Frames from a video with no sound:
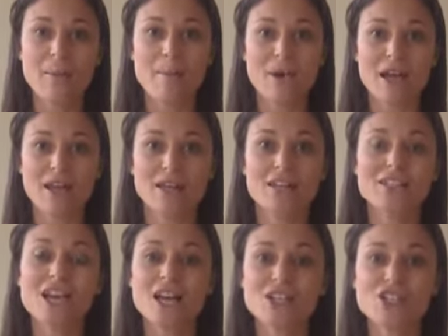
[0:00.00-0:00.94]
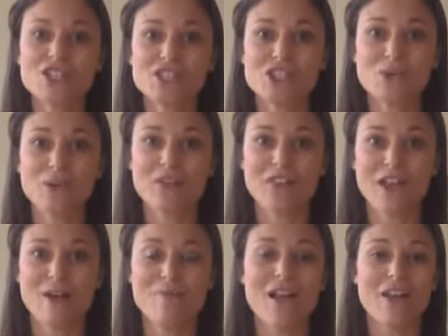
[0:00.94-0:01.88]
but touches you with
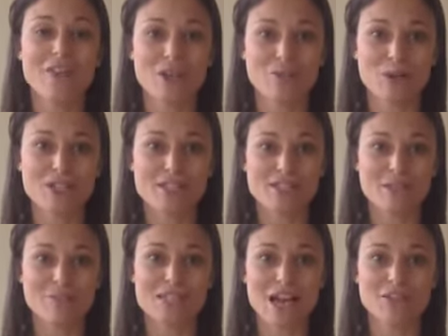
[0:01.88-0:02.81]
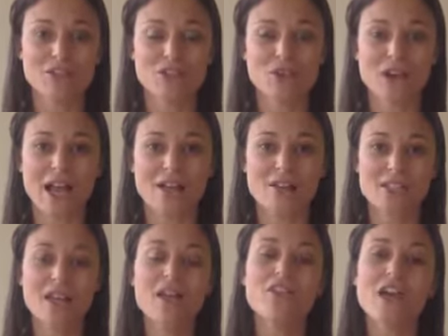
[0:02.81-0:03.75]
them and then puts them down on the
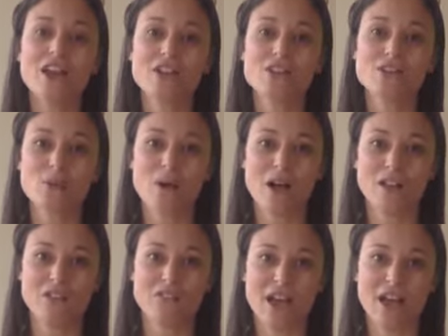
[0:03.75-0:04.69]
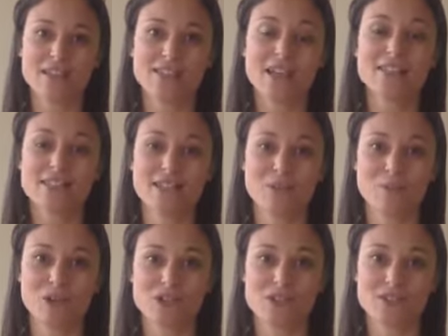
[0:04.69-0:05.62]
ground, that also qualifies as
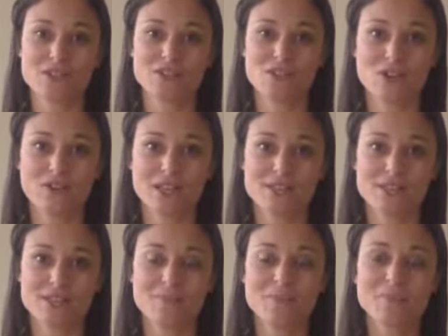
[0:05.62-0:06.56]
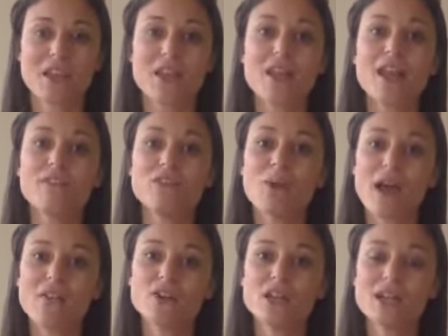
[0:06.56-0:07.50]
in-person service. If you
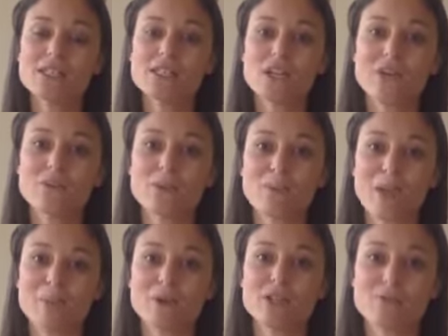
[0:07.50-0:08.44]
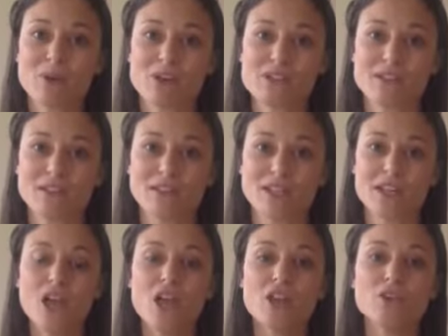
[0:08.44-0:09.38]
ever get served with papers
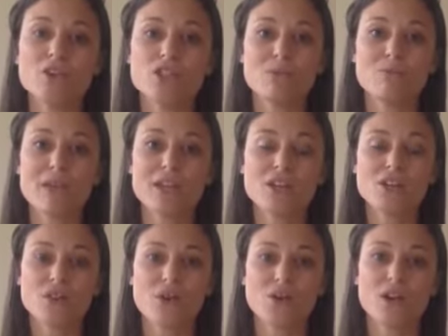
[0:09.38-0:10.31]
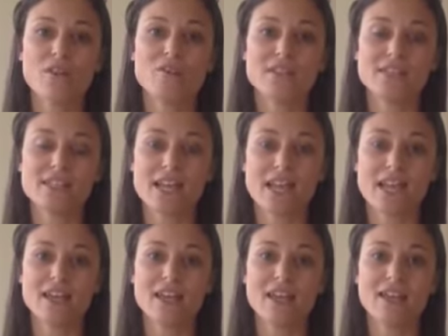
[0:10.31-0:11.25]
personally, you should make a note of the
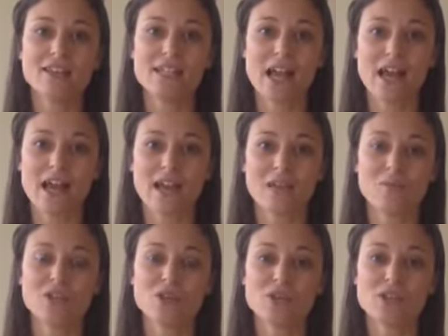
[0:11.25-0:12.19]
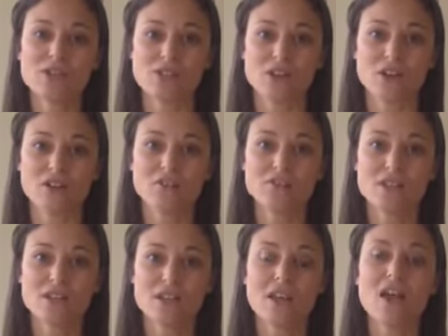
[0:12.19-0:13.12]
day and time you were served,
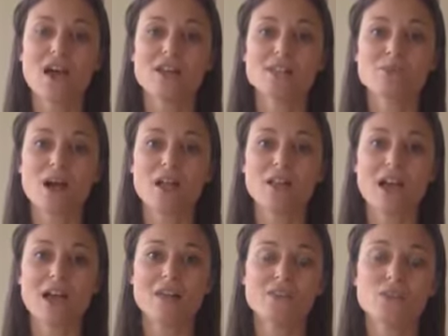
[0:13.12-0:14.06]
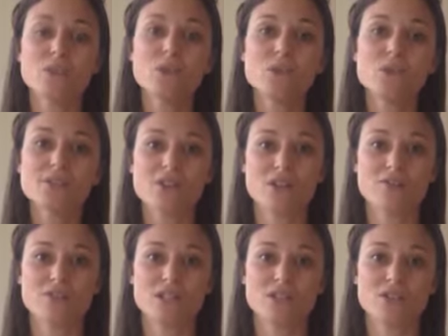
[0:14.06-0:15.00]
as well as who
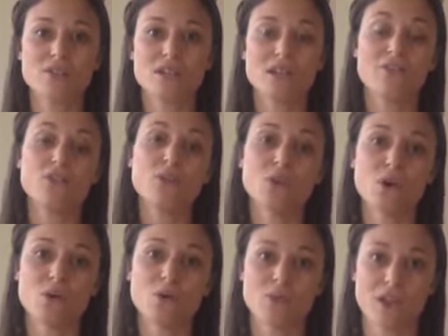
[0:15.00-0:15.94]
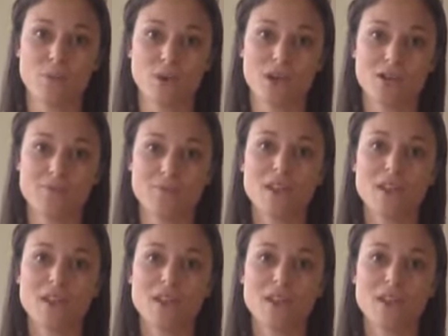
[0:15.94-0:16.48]
served you if you know who they were.